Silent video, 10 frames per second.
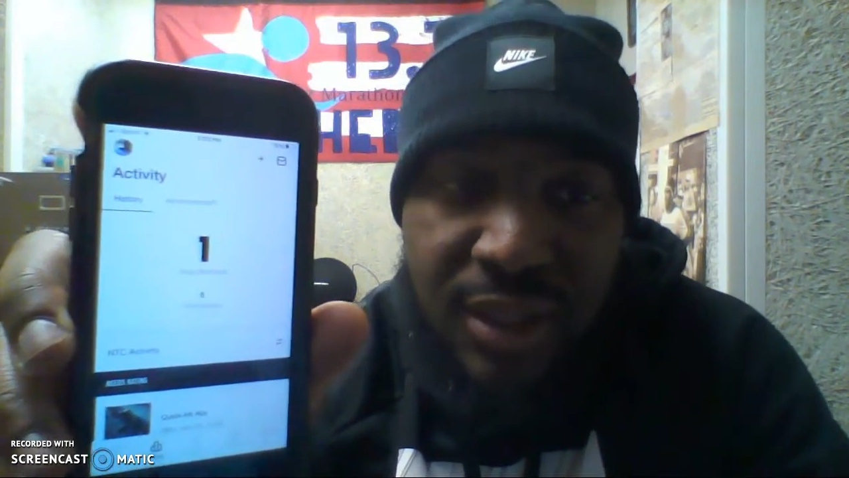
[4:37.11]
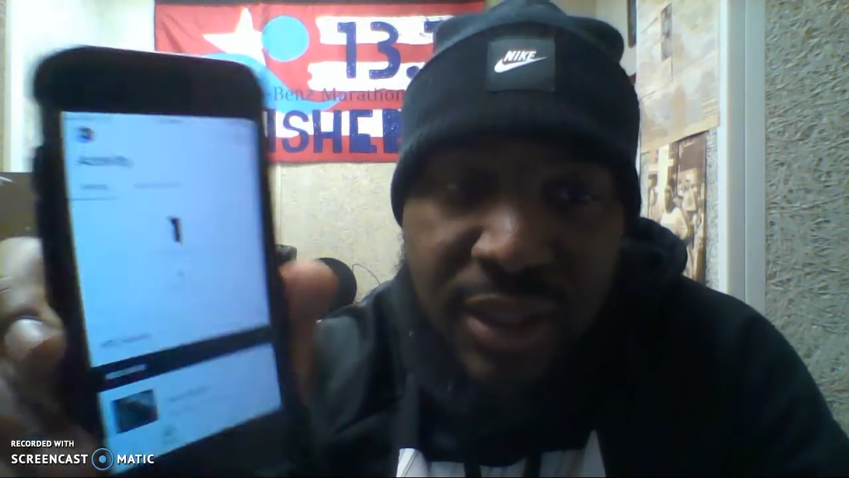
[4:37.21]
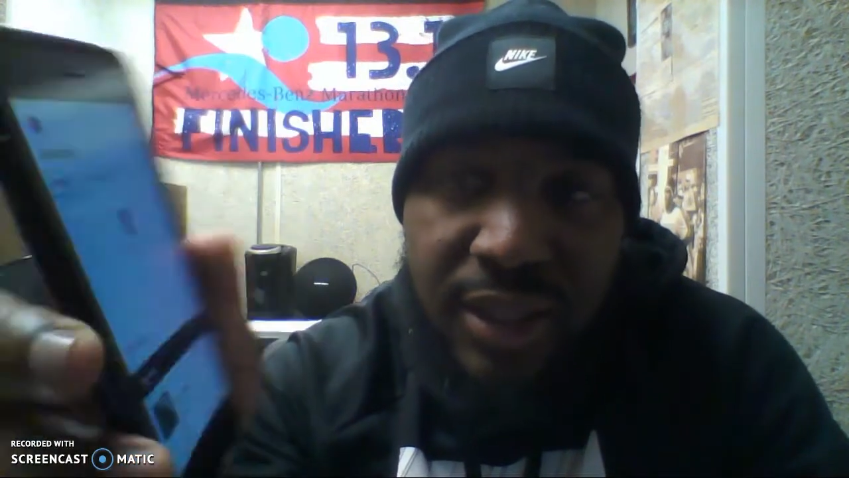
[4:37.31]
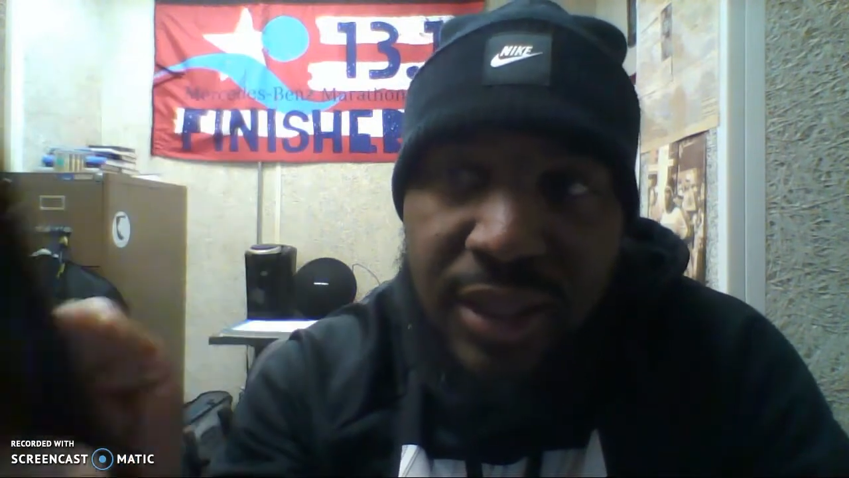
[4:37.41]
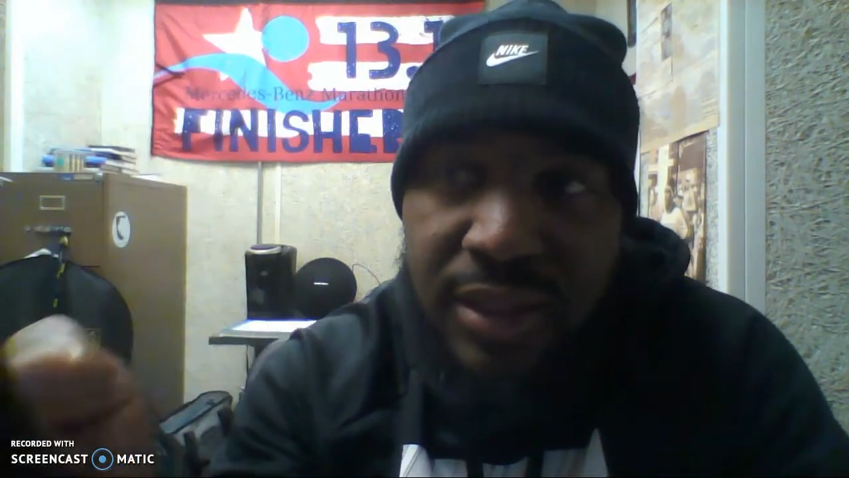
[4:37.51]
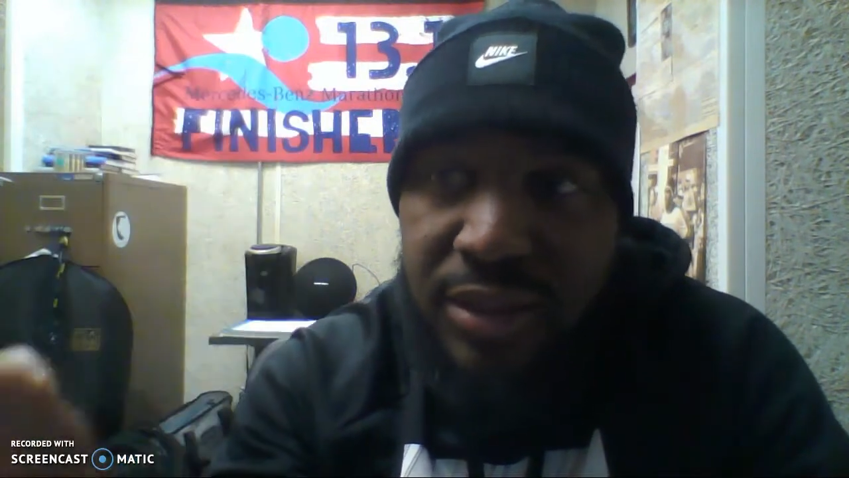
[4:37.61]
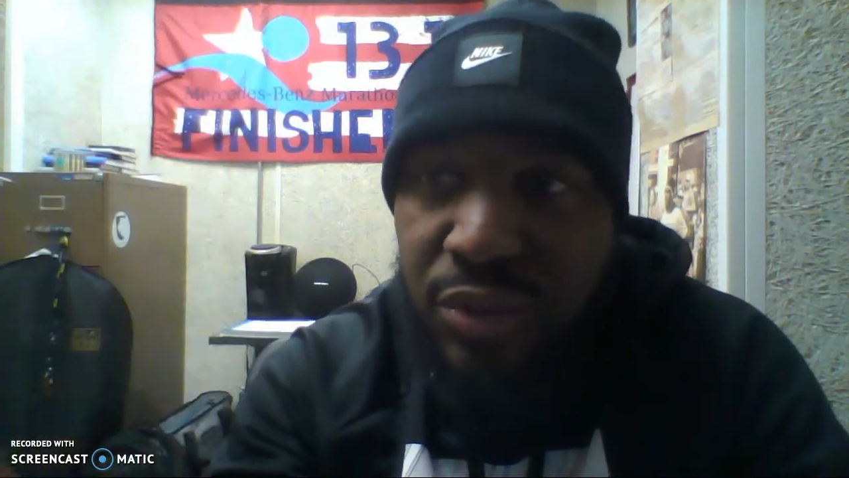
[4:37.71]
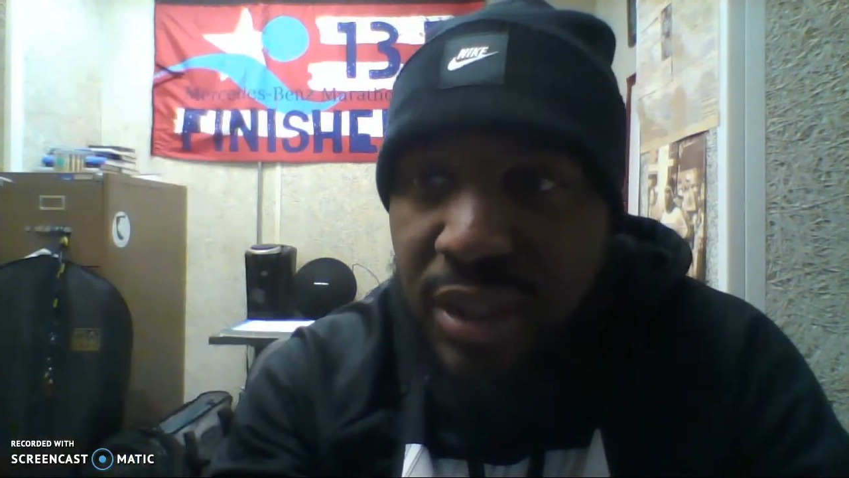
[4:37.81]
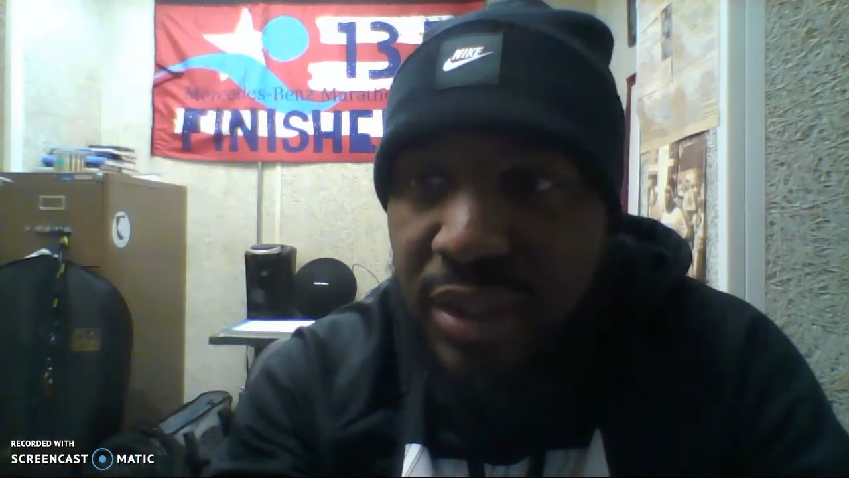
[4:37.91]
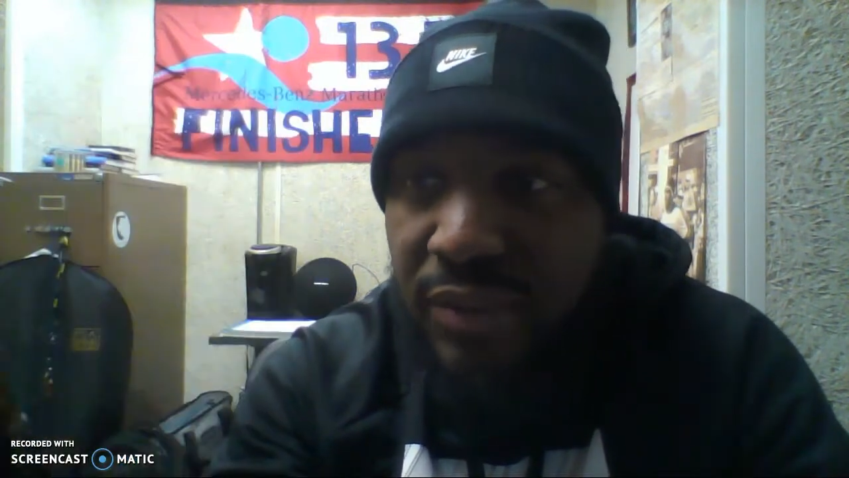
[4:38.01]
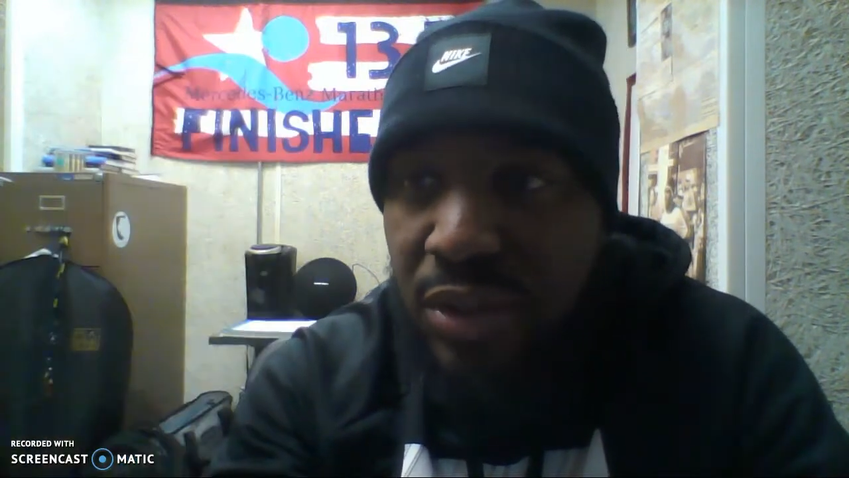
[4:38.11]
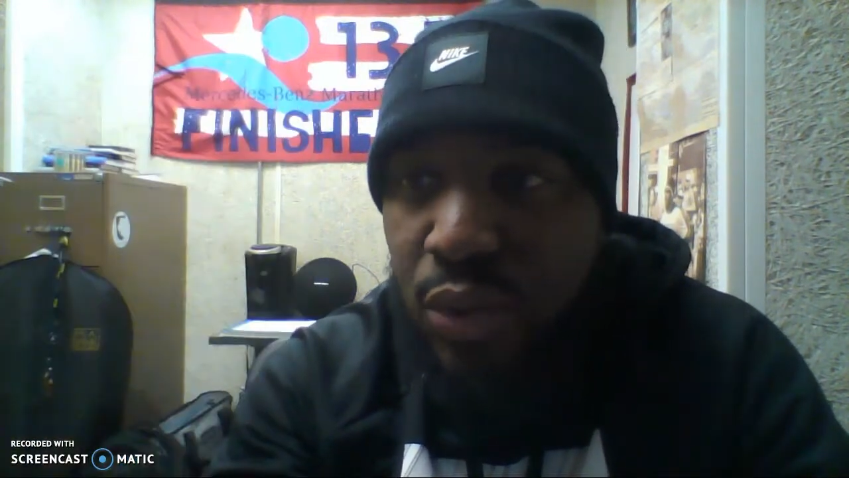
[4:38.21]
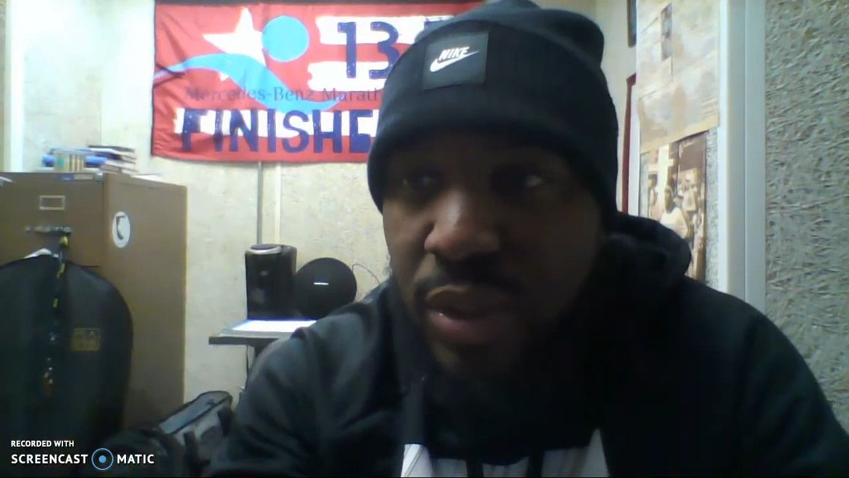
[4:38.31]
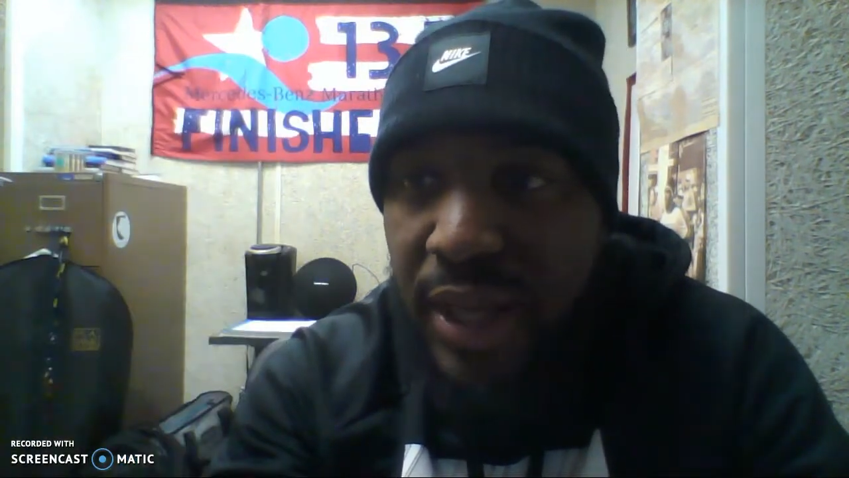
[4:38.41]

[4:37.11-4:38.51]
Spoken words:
and you can even do